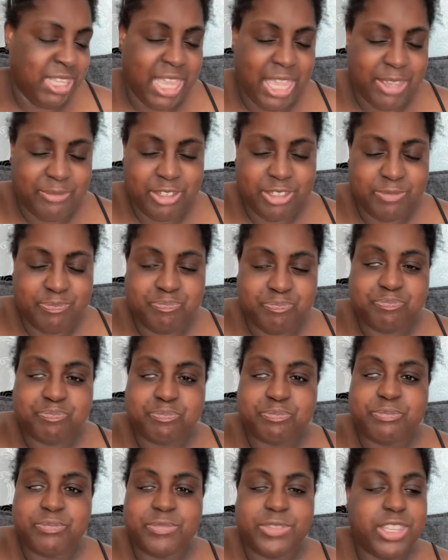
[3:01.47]
having
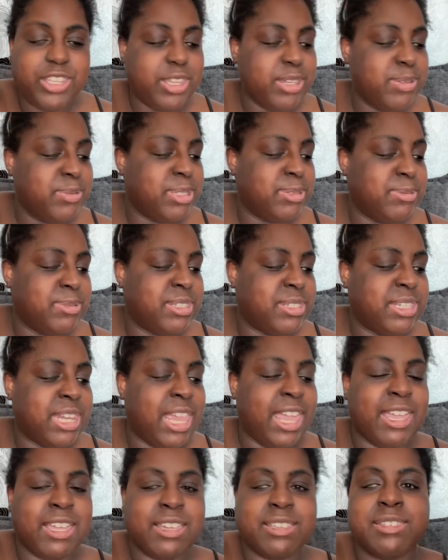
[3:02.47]
some
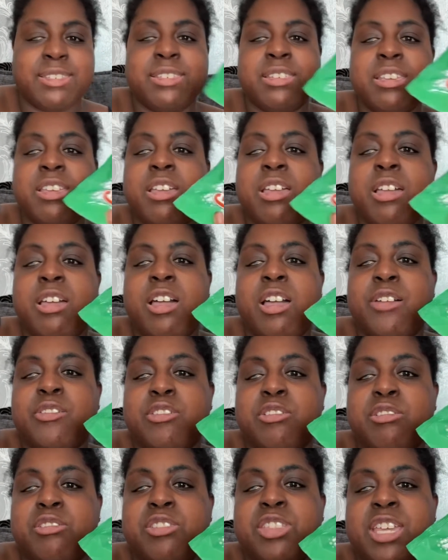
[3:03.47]
snacks. I've
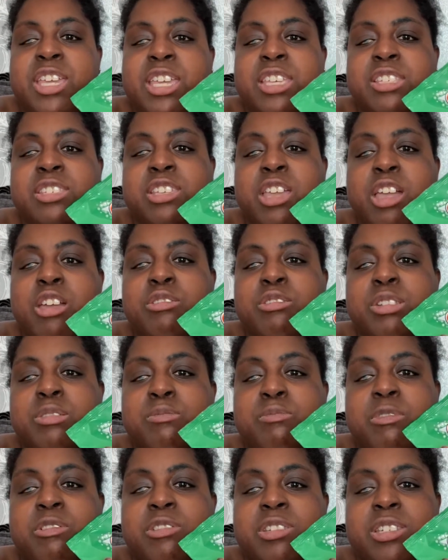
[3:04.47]
got these
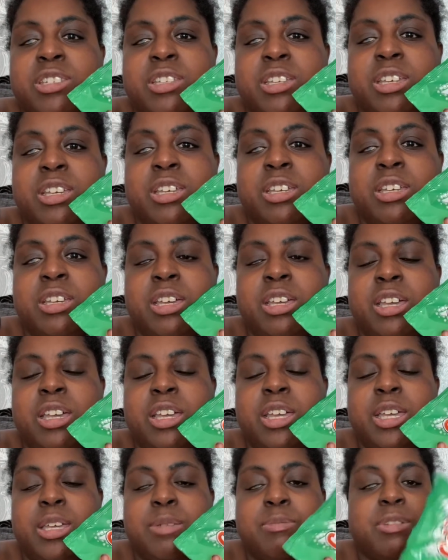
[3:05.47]
Golden
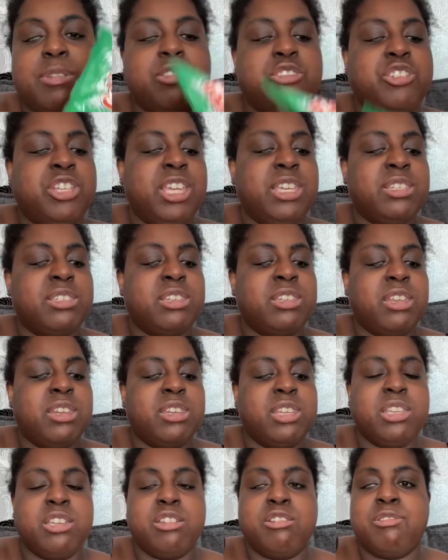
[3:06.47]
Wonder cheese and
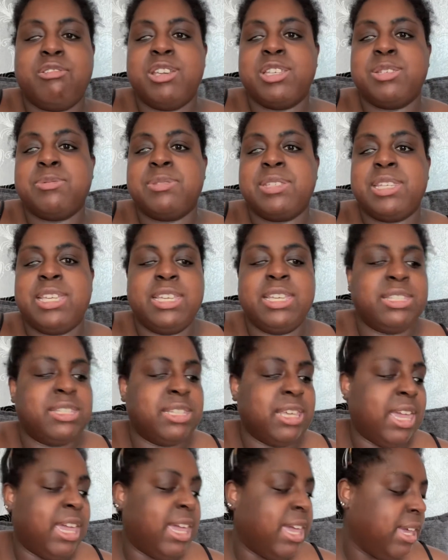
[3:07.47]
onion crisps here
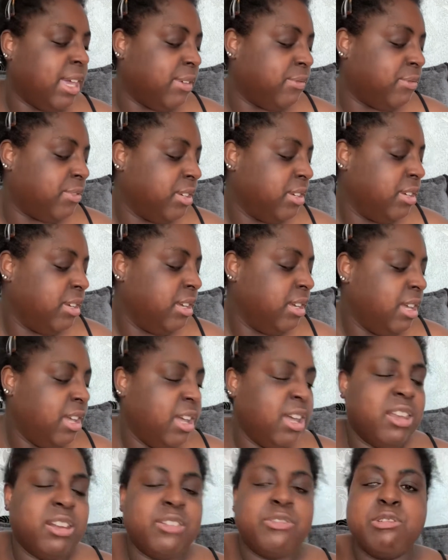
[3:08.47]
to have.
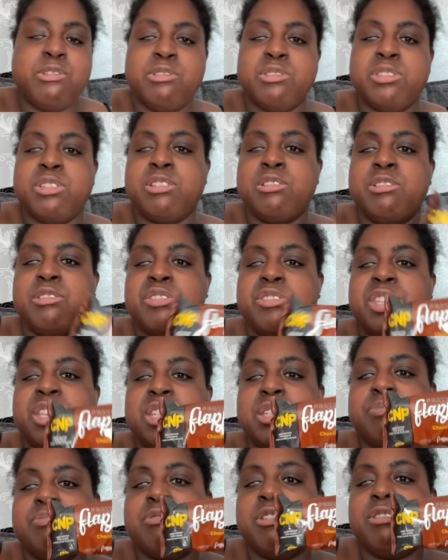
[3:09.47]
And I've also got
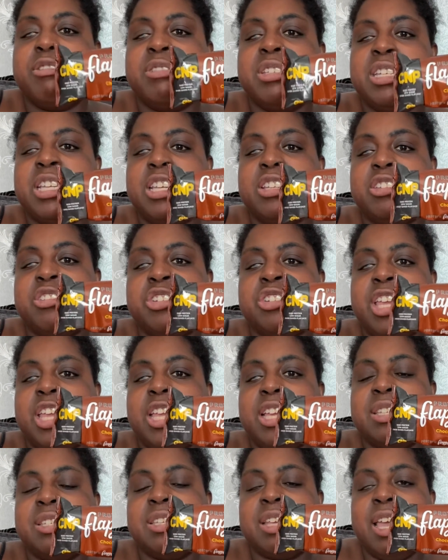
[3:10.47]
this protein
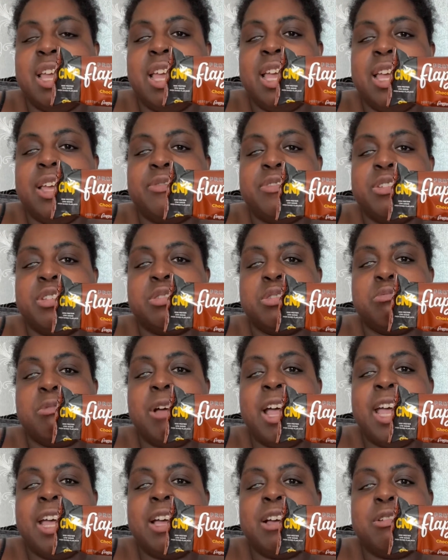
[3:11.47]
shake to have as
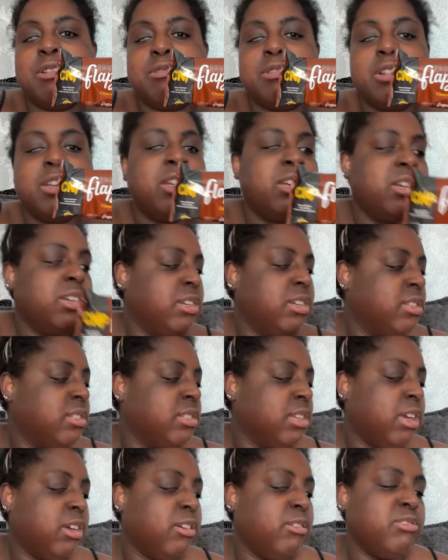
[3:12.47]
well.
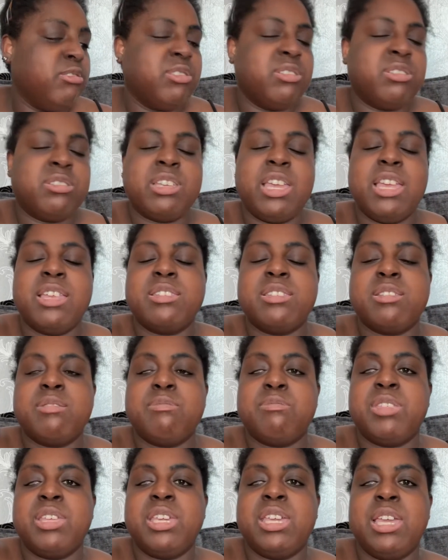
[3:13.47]
So just getting
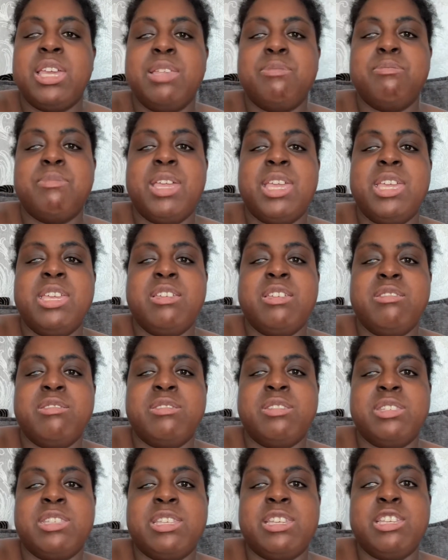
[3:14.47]
something in me
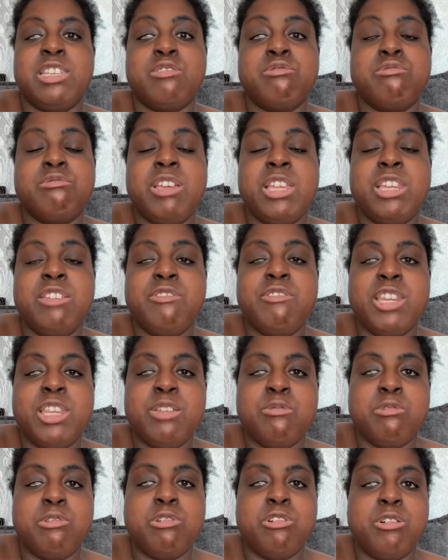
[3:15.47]
because it's really,
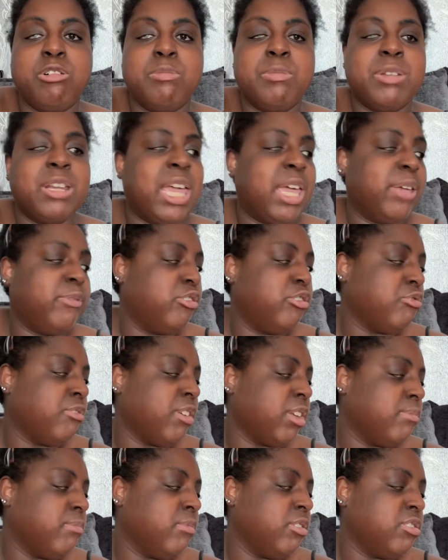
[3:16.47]
really warm and I haven't
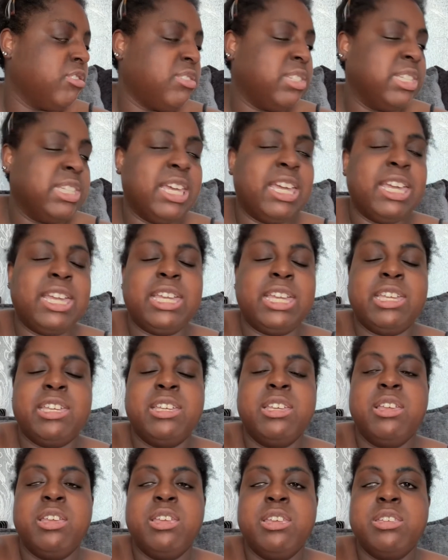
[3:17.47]
drank much today.
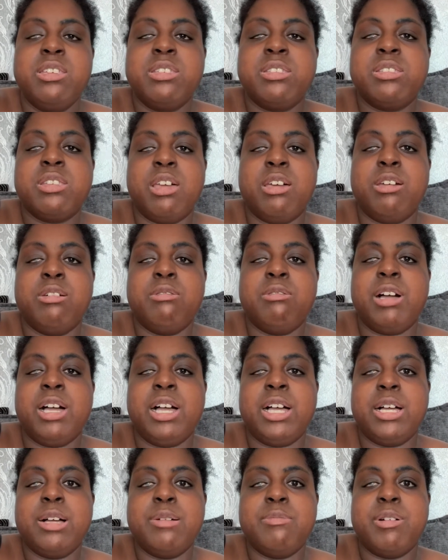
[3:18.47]
So
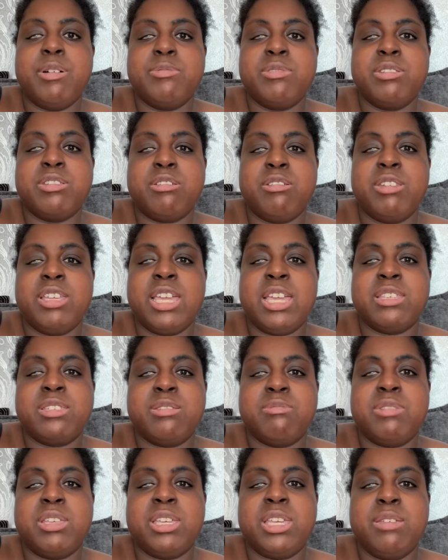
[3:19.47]
I'm just going to get
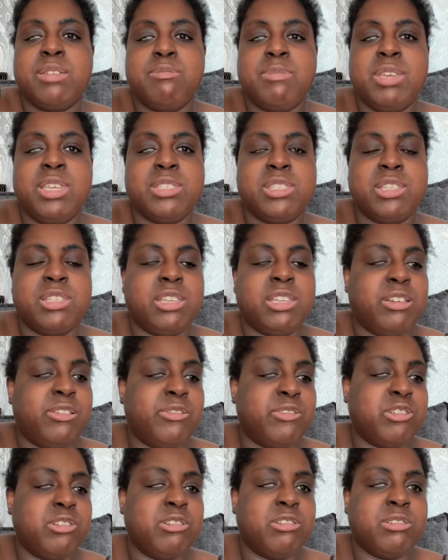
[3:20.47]
something in me so that
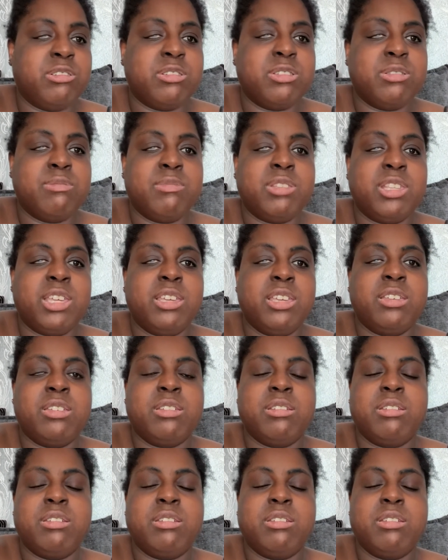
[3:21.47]
I've got something